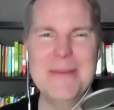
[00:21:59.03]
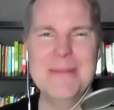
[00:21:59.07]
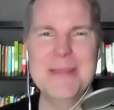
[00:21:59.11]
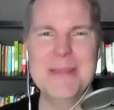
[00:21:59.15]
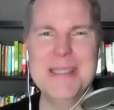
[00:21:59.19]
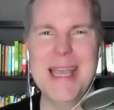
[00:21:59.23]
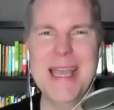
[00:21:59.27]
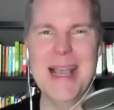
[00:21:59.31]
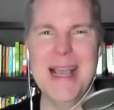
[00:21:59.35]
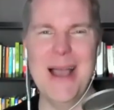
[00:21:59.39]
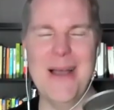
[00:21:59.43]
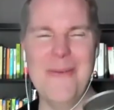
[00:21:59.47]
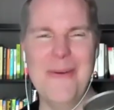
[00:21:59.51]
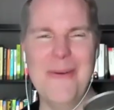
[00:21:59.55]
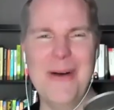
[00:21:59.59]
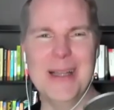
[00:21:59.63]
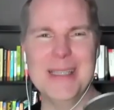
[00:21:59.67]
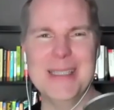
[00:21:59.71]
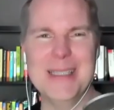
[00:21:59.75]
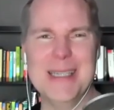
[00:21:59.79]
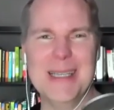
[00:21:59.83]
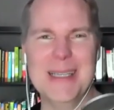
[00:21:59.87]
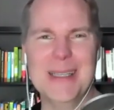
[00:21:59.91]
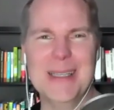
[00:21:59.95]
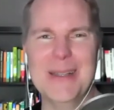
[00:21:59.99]
saying I
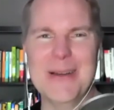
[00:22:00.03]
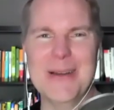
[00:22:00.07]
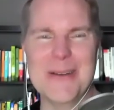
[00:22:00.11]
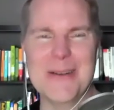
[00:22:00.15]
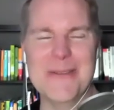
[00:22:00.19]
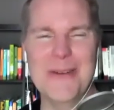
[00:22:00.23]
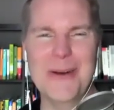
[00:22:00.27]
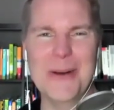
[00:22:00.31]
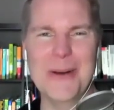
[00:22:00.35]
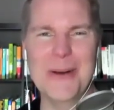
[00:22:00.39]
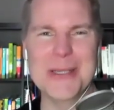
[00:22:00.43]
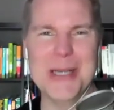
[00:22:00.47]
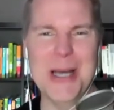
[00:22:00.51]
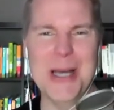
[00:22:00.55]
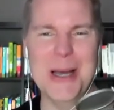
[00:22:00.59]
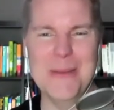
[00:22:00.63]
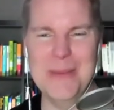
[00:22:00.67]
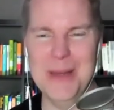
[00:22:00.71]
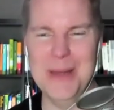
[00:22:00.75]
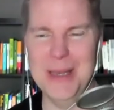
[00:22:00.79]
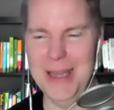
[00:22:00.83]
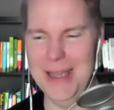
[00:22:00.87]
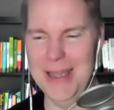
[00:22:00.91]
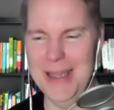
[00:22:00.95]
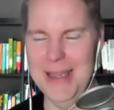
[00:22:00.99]
want to learn Photoshop,
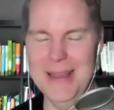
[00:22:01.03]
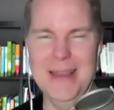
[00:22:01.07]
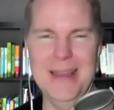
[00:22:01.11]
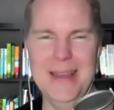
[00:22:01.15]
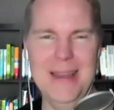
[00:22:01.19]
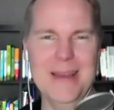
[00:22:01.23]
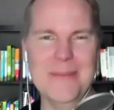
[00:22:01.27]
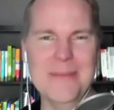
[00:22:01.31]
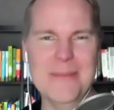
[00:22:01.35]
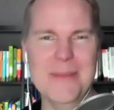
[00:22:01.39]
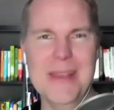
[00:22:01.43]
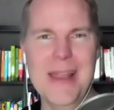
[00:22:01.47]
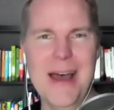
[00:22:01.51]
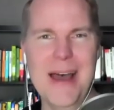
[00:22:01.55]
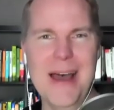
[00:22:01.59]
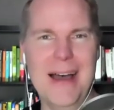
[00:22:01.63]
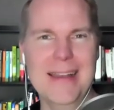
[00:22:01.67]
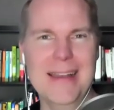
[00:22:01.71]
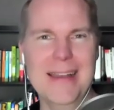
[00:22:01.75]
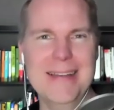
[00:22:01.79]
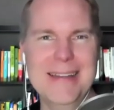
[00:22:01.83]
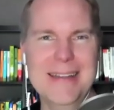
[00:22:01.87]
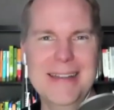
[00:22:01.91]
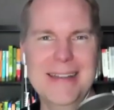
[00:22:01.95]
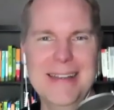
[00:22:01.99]
but I am
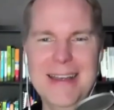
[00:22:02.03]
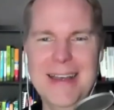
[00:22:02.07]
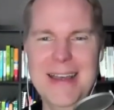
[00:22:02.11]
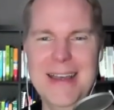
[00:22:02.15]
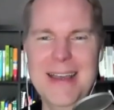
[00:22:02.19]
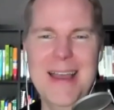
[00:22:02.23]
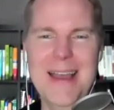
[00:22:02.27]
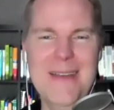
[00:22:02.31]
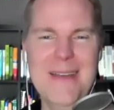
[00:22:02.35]
not. I've